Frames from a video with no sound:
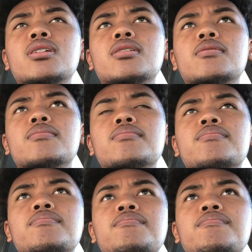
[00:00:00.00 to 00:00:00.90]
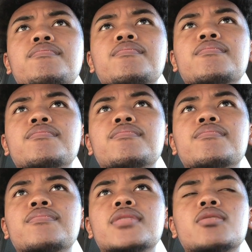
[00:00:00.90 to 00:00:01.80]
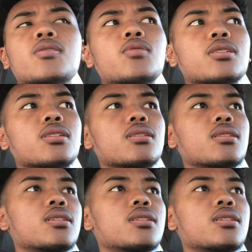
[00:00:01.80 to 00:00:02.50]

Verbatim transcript: Um, what was it?